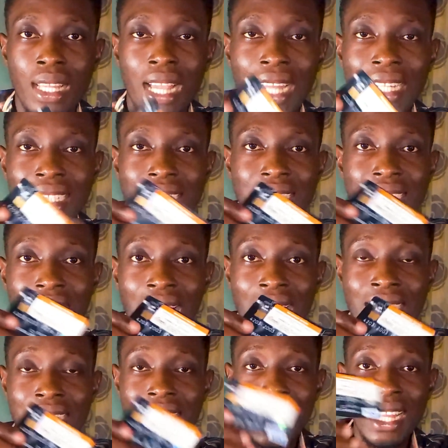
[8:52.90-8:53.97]
and this
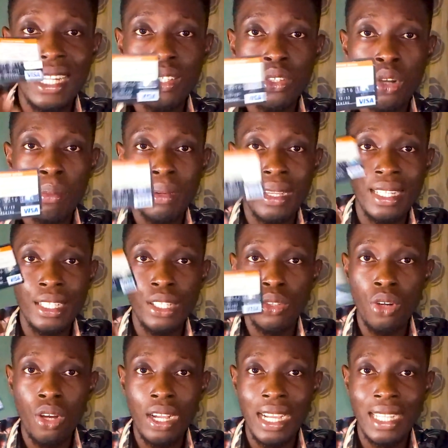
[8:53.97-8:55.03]
card end up in the
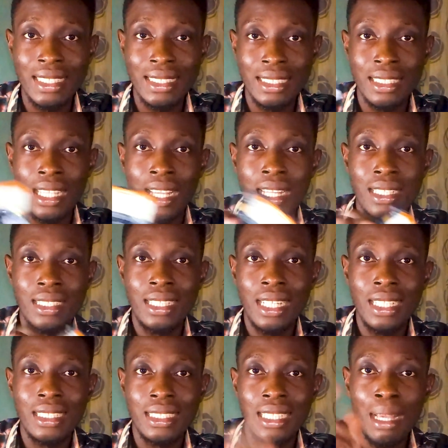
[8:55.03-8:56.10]
wrong hands,
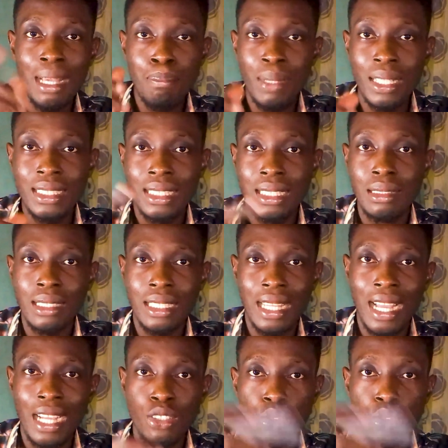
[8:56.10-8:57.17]
then their person
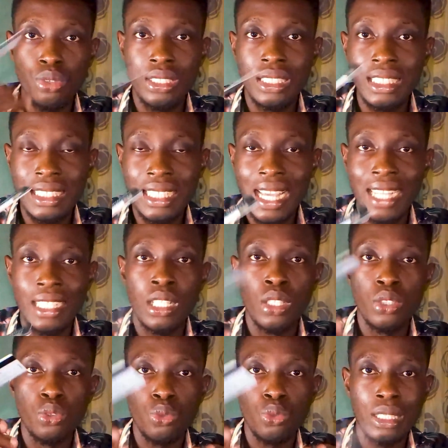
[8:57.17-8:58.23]
can use this card
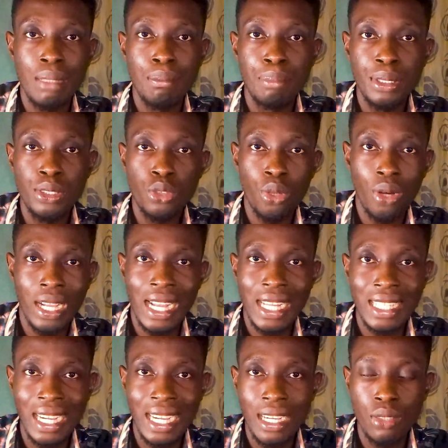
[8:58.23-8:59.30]
to debit your
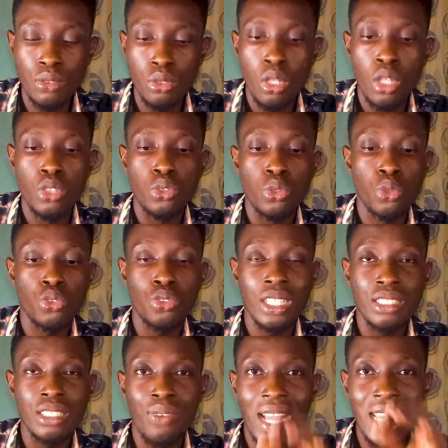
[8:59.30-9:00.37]
card account. So
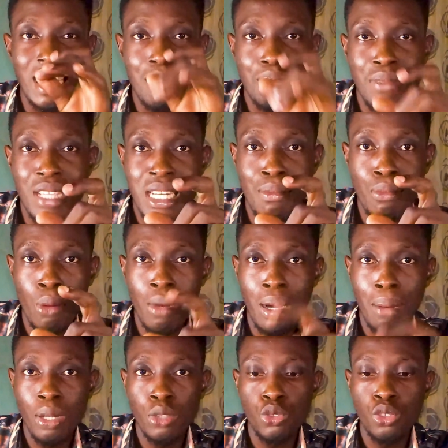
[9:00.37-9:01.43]
transfer the minimum
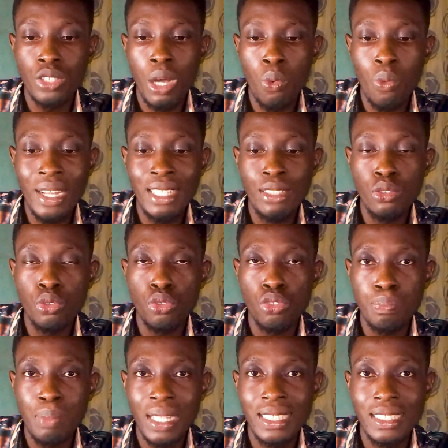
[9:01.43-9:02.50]
amount you are willing to
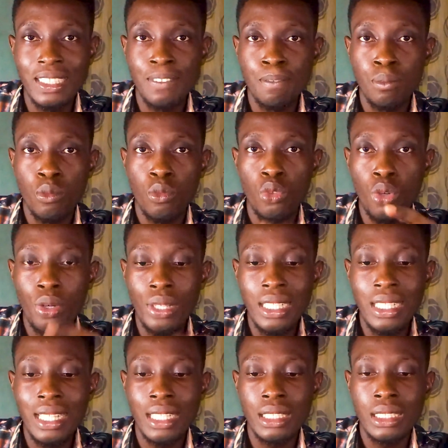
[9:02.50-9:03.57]
spend,
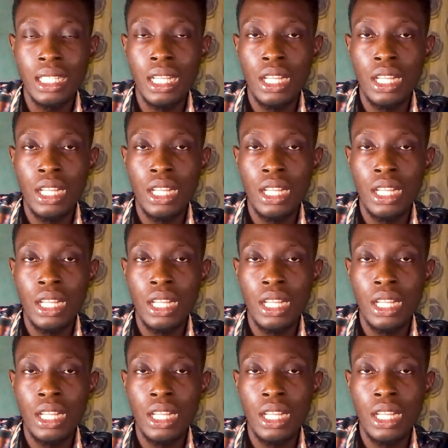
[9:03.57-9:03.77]
knowing that